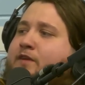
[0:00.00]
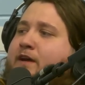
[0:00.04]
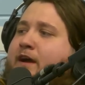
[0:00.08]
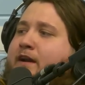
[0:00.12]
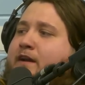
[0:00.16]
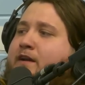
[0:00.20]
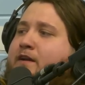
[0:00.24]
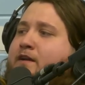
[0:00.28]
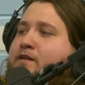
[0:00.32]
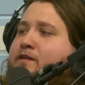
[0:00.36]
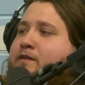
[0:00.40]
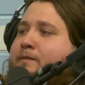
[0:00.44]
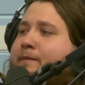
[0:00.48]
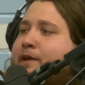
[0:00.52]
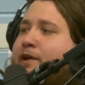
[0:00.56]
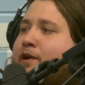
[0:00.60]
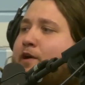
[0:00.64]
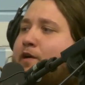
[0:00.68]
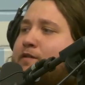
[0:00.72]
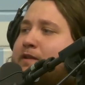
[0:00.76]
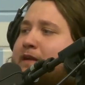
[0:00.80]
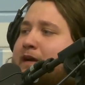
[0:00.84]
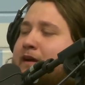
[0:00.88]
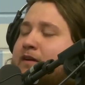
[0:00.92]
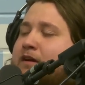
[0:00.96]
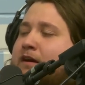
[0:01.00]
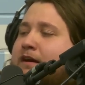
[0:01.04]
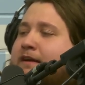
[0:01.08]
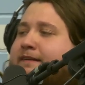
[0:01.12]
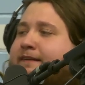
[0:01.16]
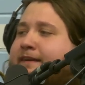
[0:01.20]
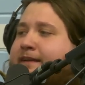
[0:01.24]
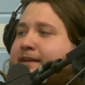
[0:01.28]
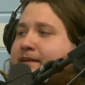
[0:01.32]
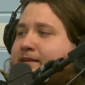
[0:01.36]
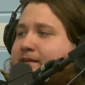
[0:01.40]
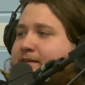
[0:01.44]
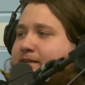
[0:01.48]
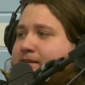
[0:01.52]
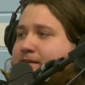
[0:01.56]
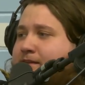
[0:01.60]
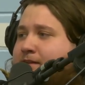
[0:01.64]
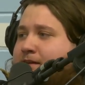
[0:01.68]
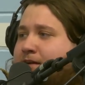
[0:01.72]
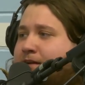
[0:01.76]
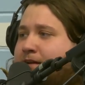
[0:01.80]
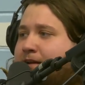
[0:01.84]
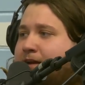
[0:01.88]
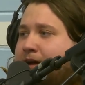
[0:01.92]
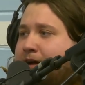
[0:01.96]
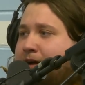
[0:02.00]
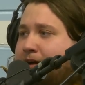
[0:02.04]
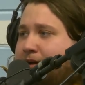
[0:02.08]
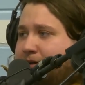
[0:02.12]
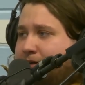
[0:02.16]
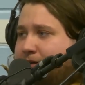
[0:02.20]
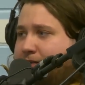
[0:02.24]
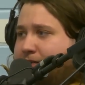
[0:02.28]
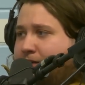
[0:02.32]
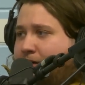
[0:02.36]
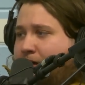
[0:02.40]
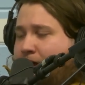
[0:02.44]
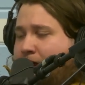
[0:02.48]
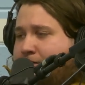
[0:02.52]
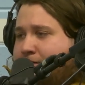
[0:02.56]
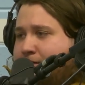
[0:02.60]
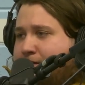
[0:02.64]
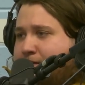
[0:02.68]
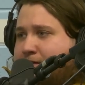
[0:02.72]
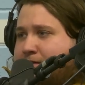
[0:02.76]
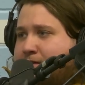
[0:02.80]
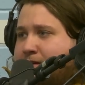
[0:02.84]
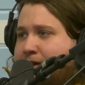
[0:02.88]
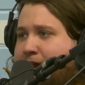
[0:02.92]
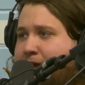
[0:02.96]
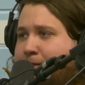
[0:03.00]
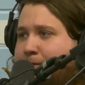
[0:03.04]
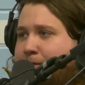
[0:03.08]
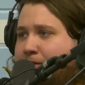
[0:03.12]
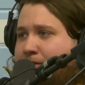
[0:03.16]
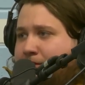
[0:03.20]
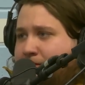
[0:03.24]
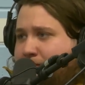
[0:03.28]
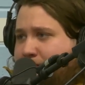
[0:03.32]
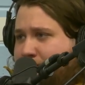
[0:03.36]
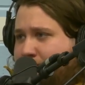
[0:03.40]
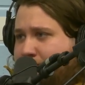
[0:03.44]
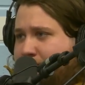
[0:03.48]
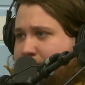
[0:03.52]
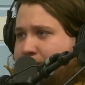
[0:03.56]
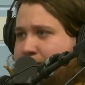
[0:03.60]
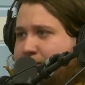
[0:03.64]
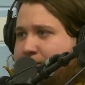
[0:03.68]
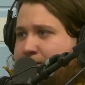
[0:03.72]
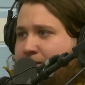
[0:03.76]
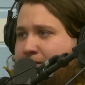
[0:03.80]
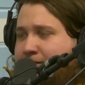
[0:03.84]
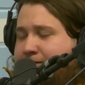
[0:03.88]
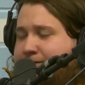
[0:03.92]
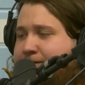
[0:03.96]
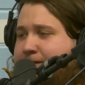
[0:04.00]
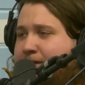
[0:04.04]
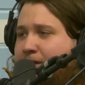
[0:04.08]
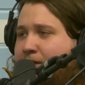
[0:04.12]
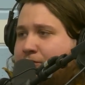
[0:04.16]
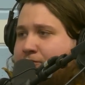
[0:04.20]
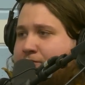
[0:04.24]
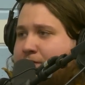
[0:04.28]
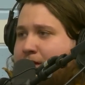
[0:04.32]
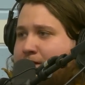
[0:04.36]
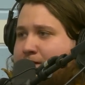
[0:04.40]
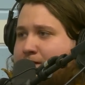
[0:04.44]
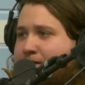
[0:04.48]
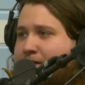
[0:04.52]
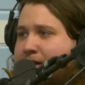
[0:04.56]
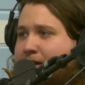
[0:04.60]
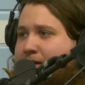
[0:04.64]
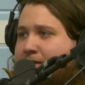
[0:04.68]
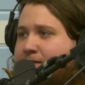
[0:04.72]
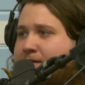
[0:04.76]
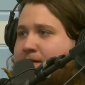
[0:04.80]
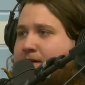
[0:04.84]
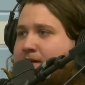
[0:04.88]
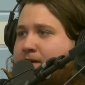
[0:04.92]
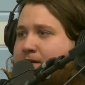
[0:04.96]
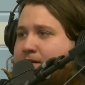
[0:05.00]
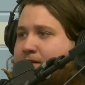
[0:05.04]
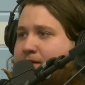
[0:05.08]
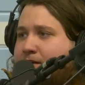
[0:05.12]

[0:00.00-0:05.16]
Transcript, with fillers: Kind of somebody goes out hunting, they'll uh, they'll harvest their animal, they'll field dress it out there.